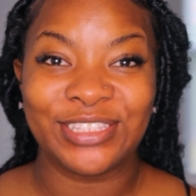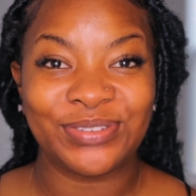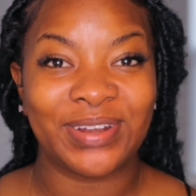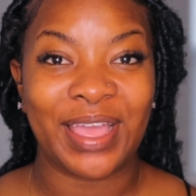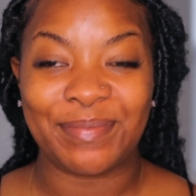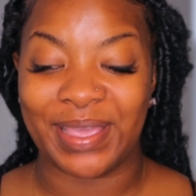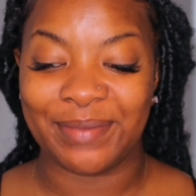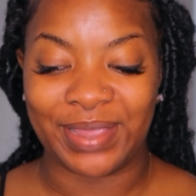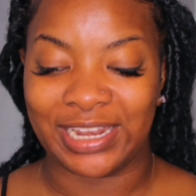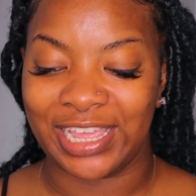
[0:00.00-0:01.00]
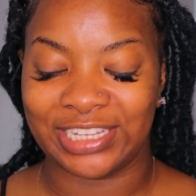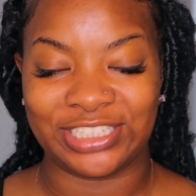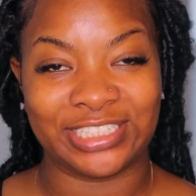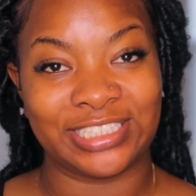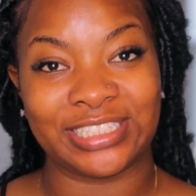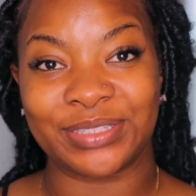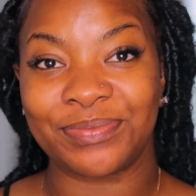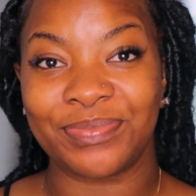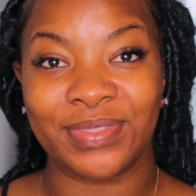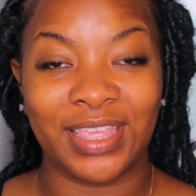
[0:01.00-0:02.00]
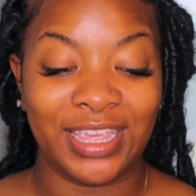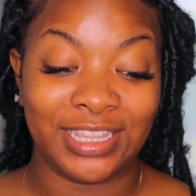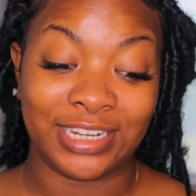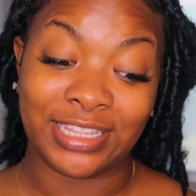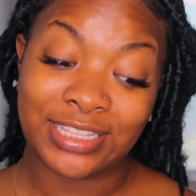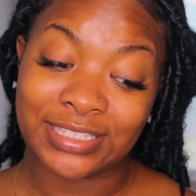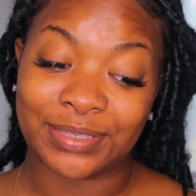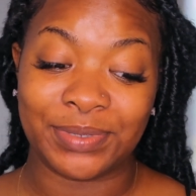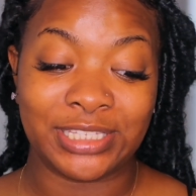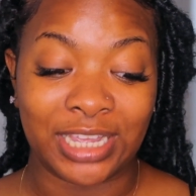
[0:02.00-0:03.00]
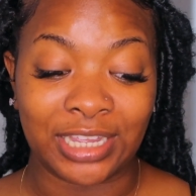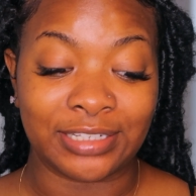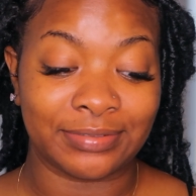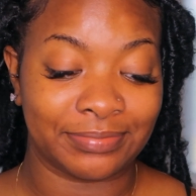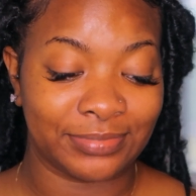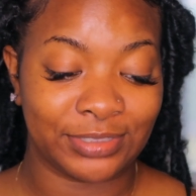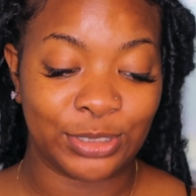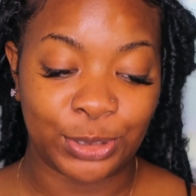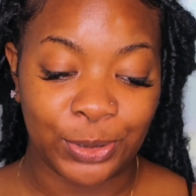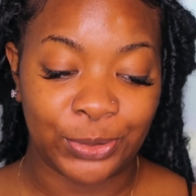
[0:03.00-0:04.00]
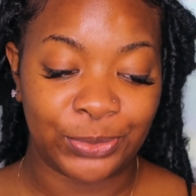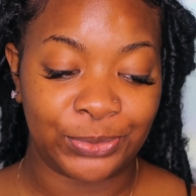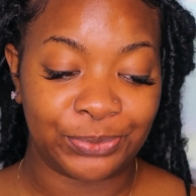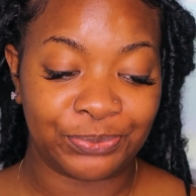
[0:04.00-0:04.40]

Do not mind my lashes. They need to be done. So